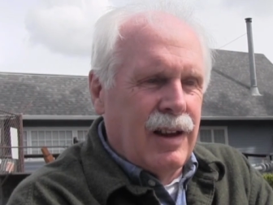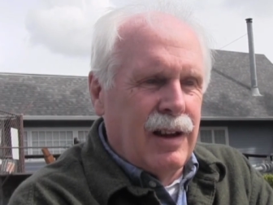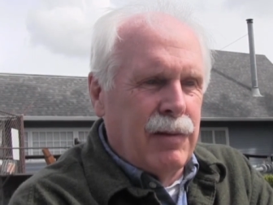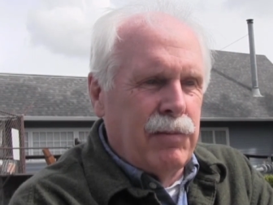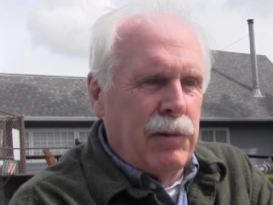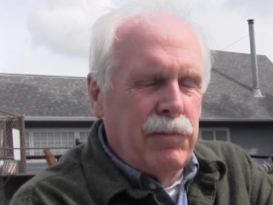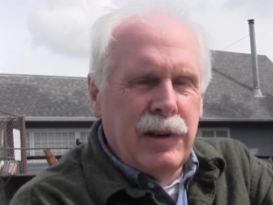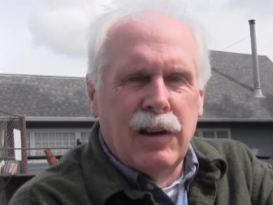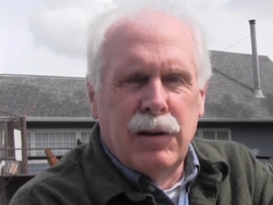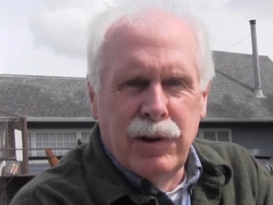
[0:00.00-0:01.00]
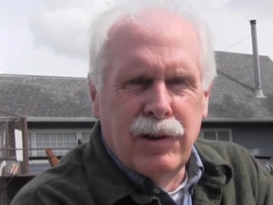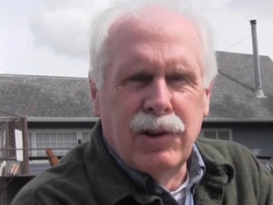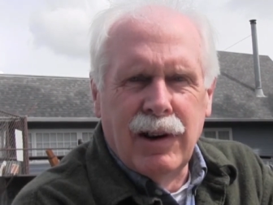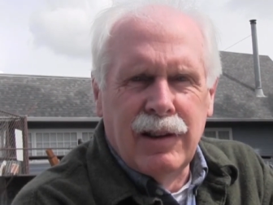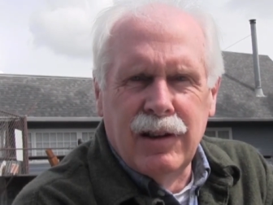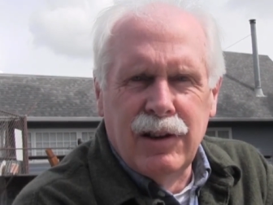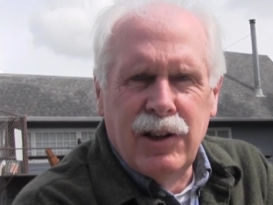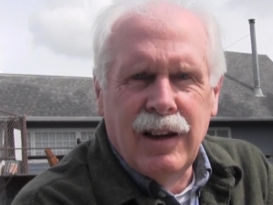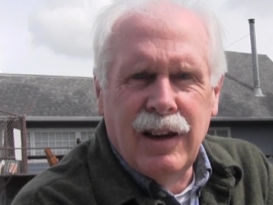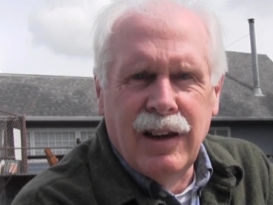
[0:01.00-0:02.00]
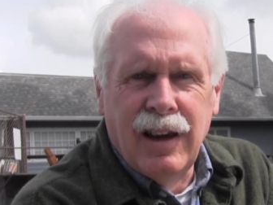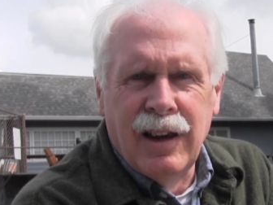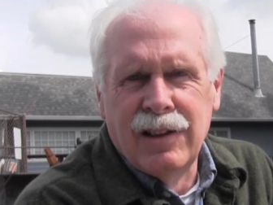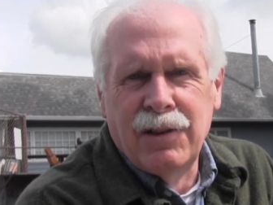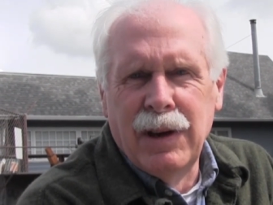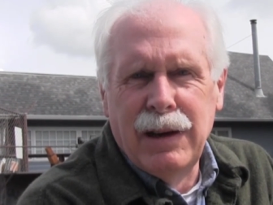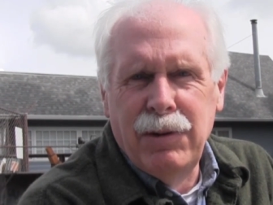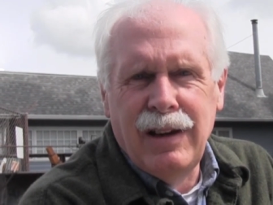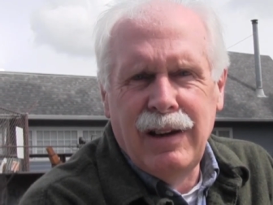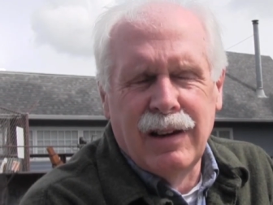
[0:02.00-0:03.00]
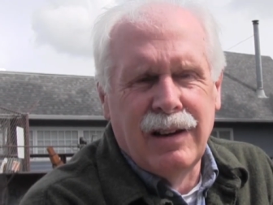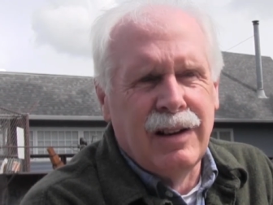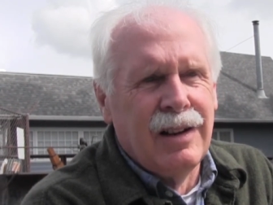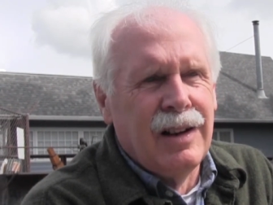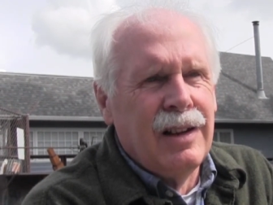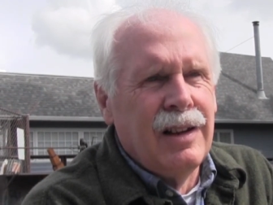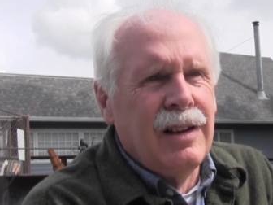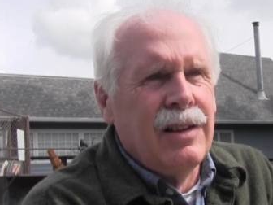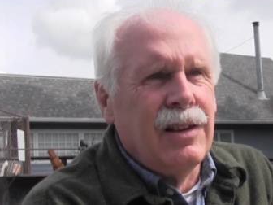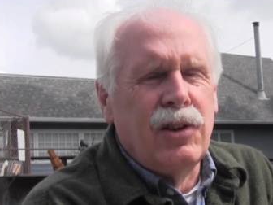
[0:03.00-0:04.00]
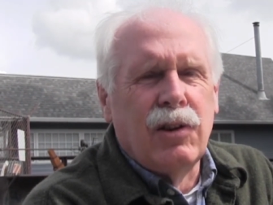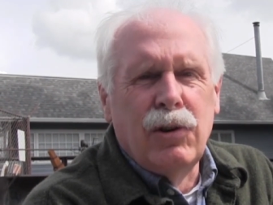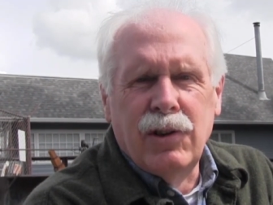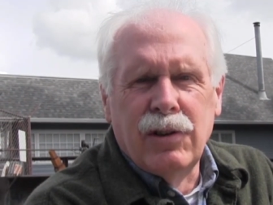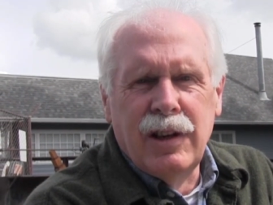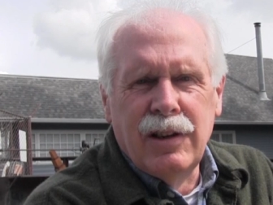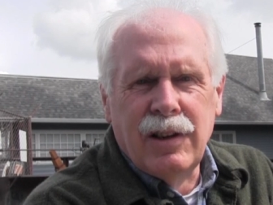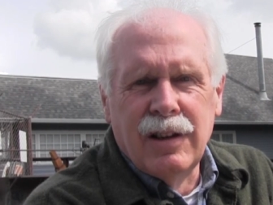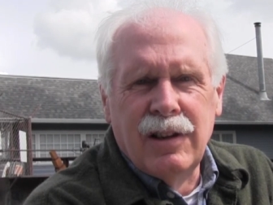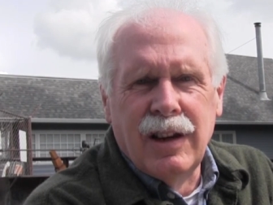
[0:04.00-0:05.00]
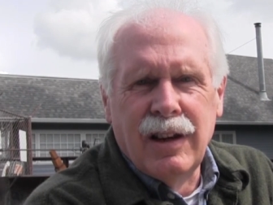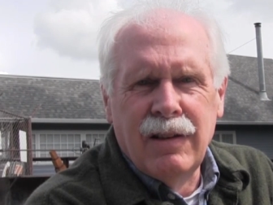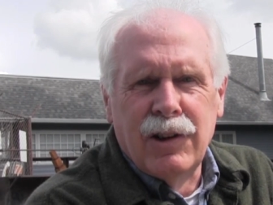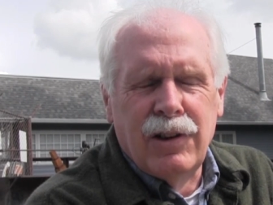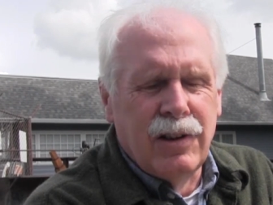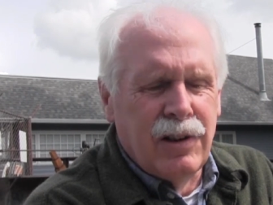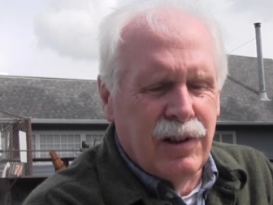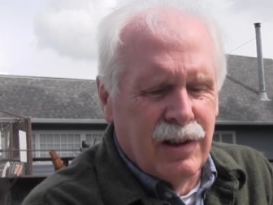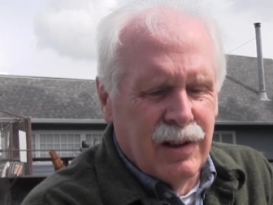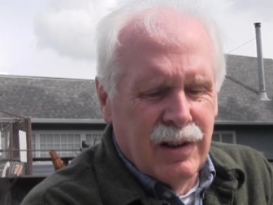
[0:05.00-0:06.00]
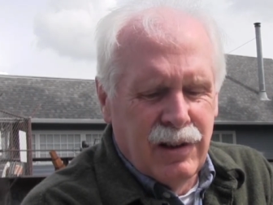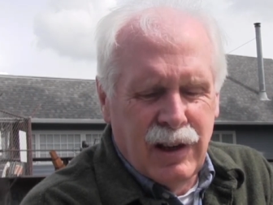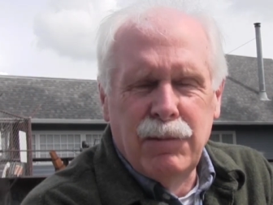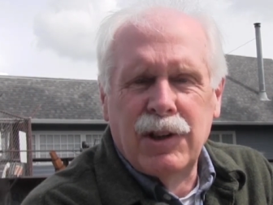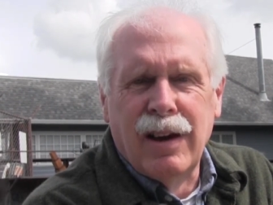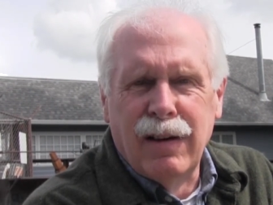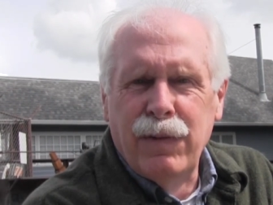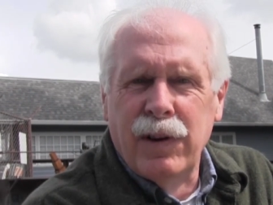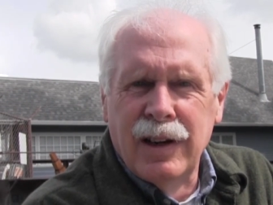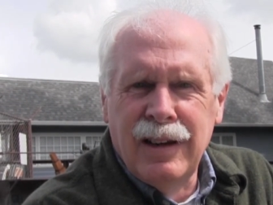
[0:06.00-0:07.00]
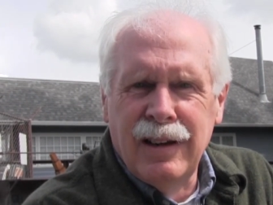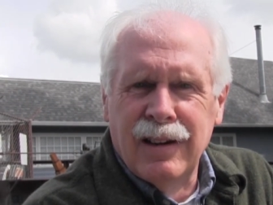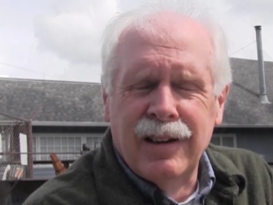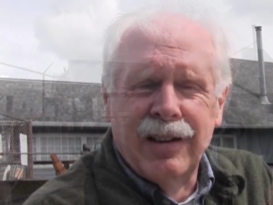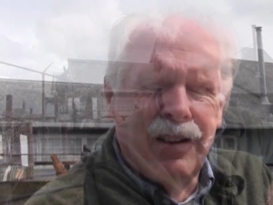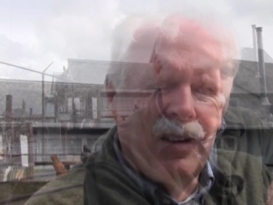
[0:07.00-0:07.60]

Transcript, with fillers: uh, bumping elbows rather than shaking hands maybe, and the social distancing, which is seems kind of funny, and